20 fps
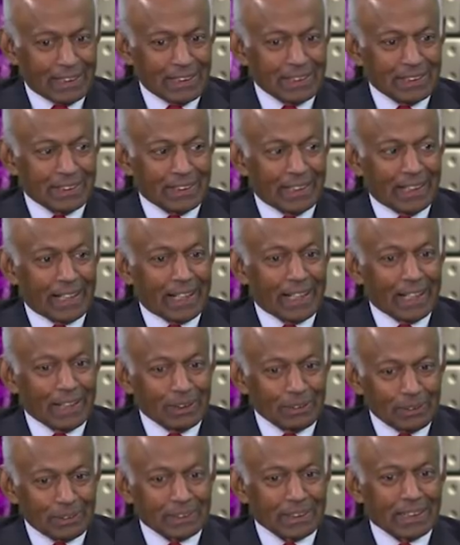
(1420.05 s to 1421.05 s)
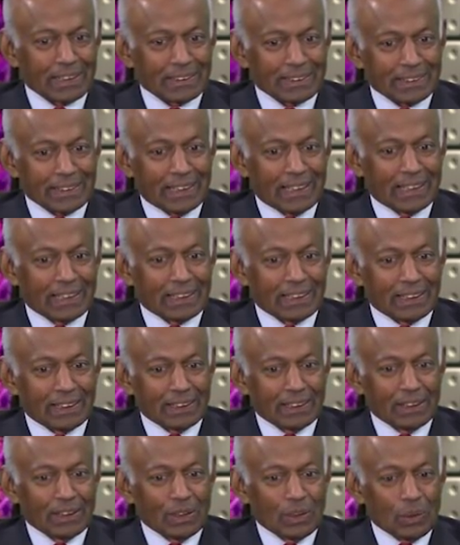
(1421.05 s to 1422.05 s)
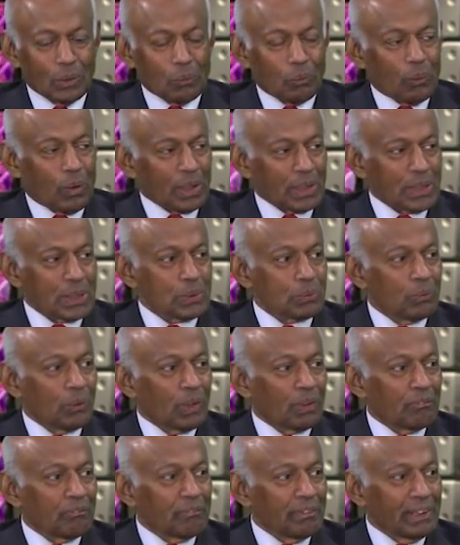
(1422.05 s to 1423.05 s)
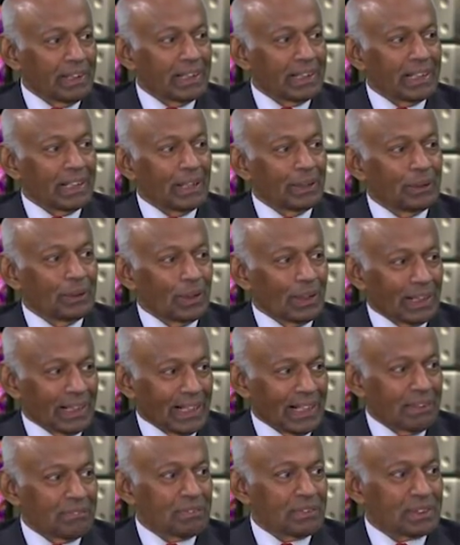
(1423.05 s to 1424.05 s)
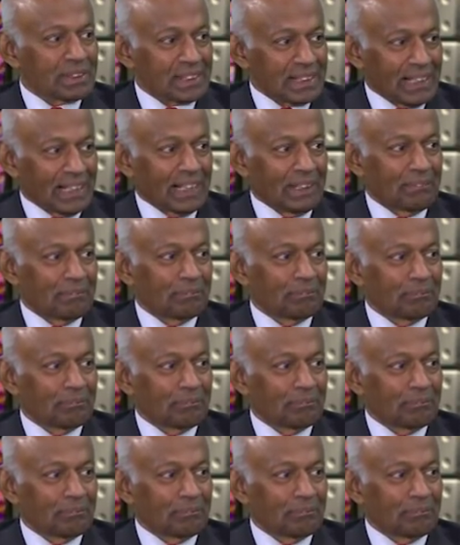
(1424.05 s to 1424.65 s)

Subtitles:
she again looked and said, what is 1 week in your life's time?